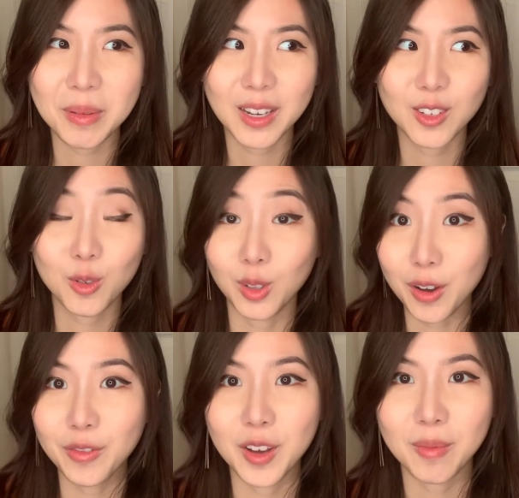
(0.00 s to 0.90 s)
Because you
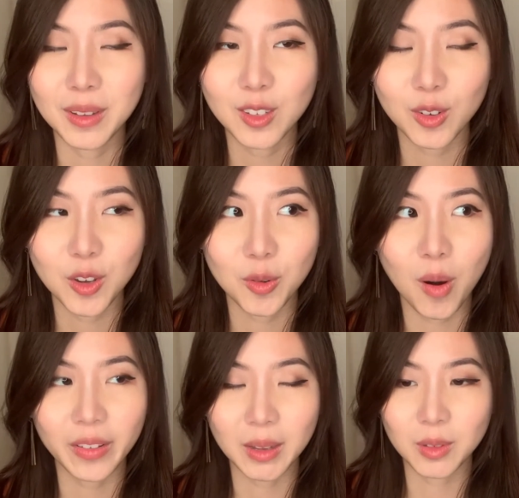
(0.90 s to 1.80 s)
love them. And so you
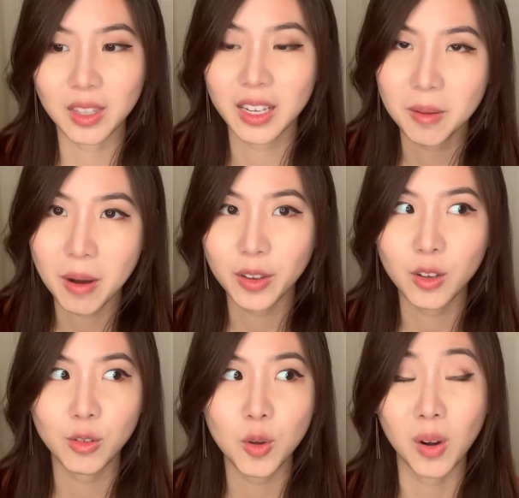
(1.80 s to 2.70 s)
want them to think about
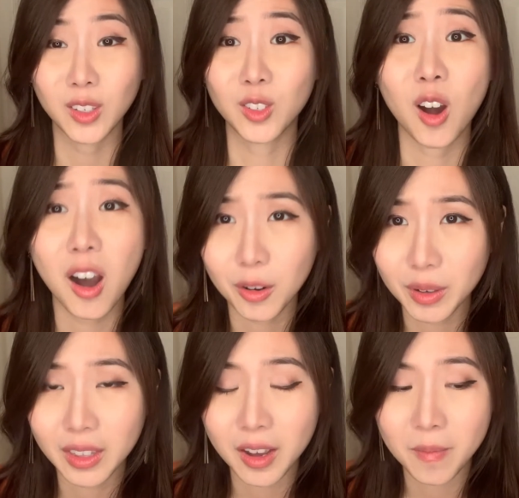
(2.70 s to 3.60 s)
you. You want to talk
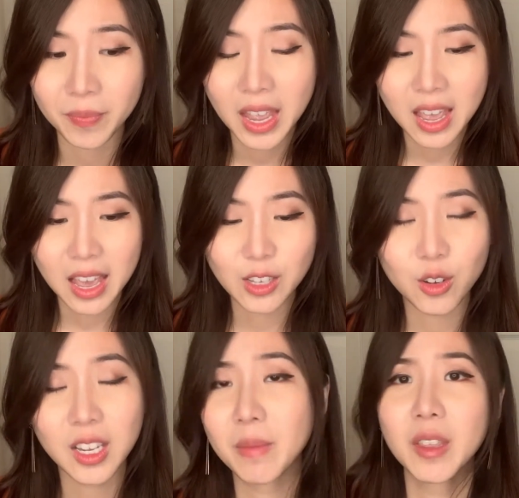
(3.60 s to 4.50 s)
with them. And
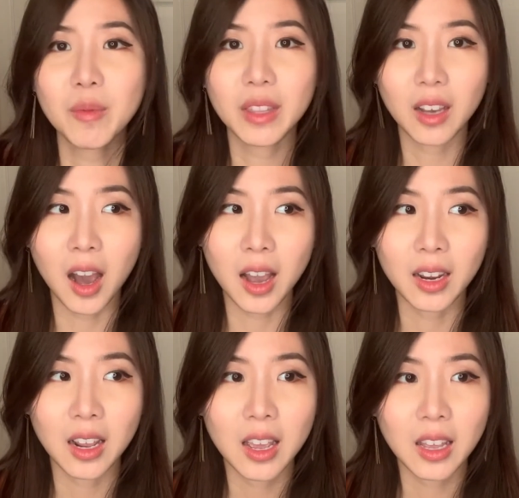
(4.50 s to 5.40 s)
so same thing with
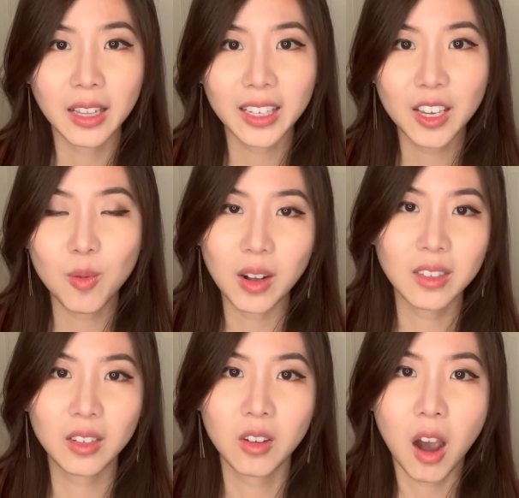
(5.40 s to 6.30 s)
God. Like he
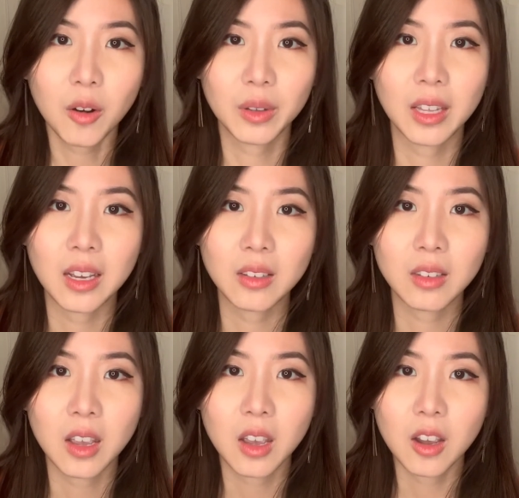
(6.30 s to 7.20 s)
wants to talk with
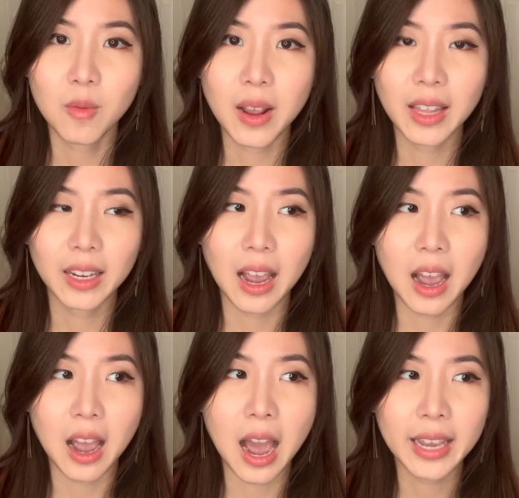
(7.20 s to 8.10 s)
us, right? Like
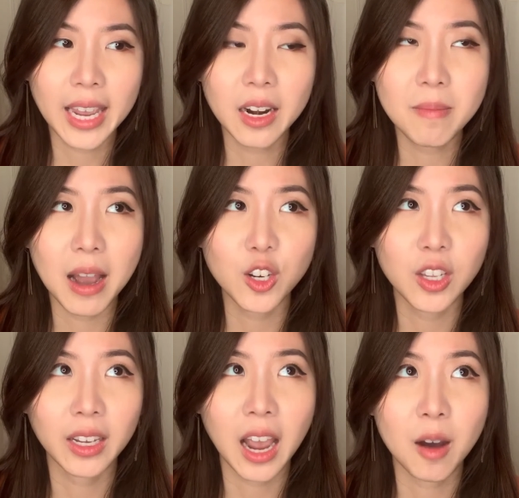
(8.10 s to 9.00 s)
I can't imagine
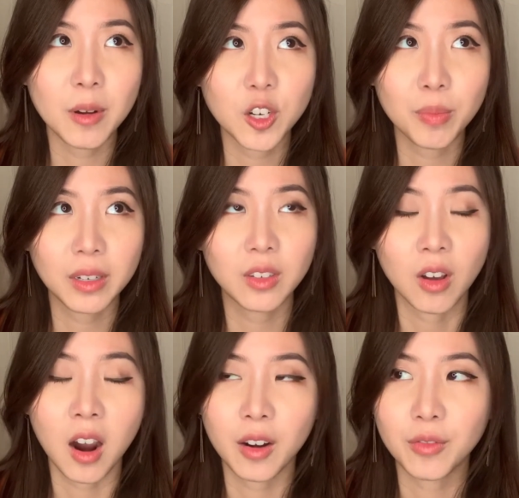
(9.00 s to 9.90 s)
like how much it breaks his
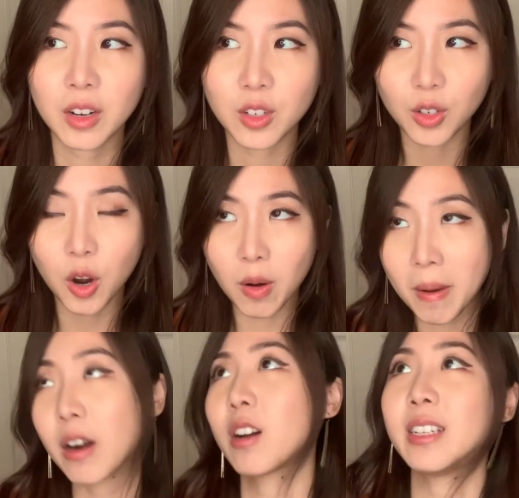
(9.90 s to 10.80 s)
heart for us to go
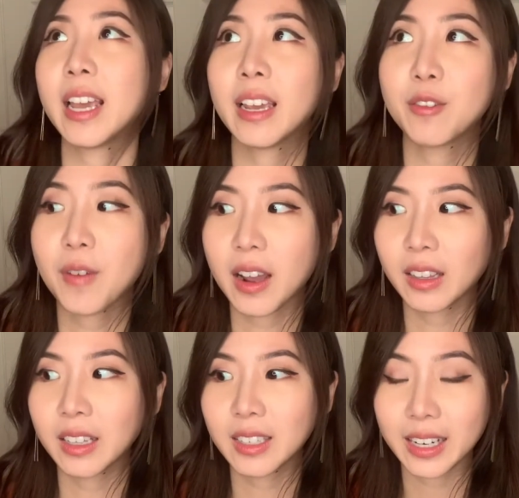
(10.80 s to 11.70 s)
about our day and
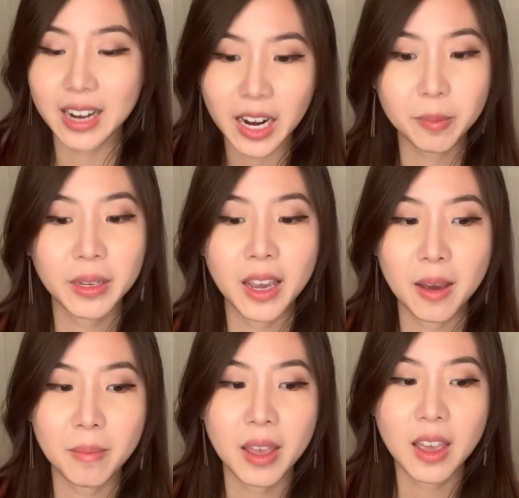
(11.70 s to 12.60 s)
finally it's like 9
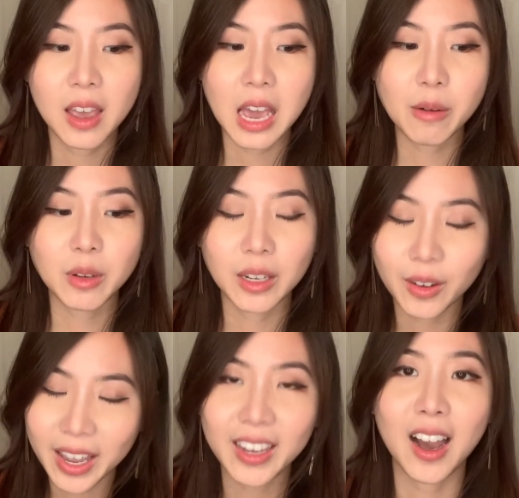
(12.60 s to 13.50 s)
p.m. and we're like,
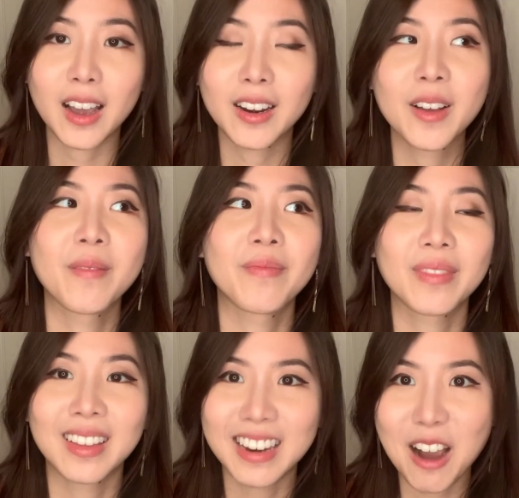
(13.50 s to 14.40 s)
okay, God,
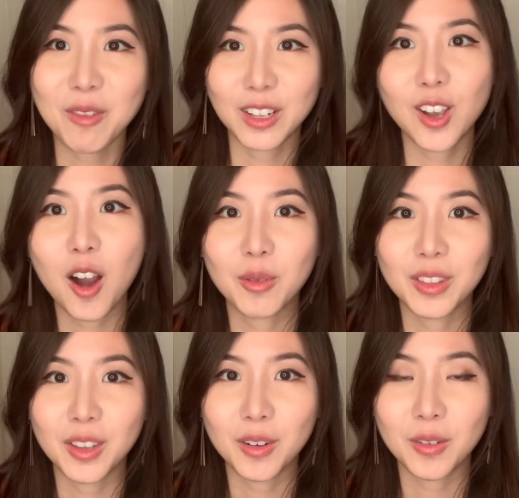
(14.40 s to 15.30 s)
now I want to talk
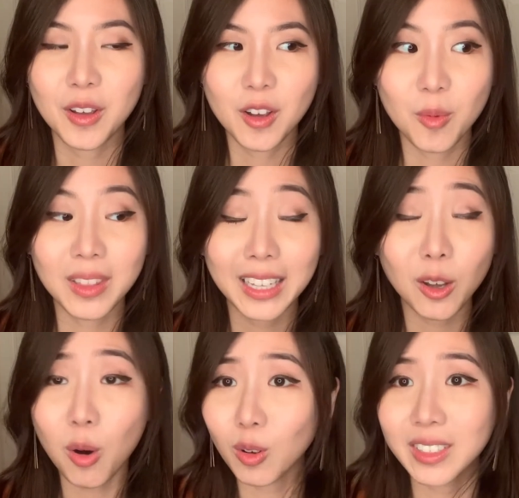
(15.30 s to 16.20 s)
with you. When like
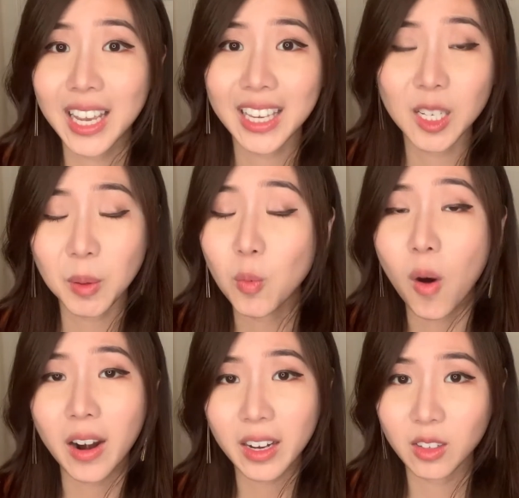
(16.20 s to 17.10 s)
the whole day he's been
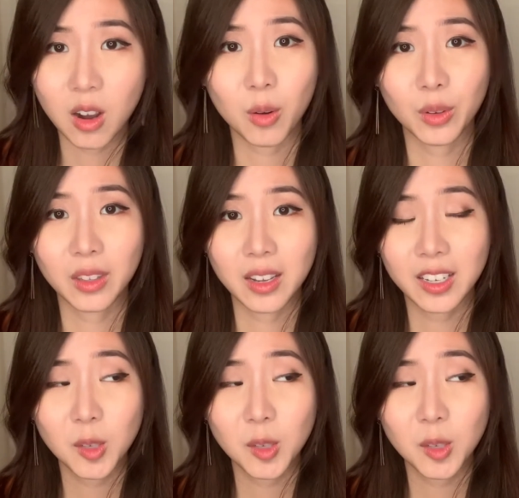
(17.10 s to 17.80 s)
wanting to talk with us.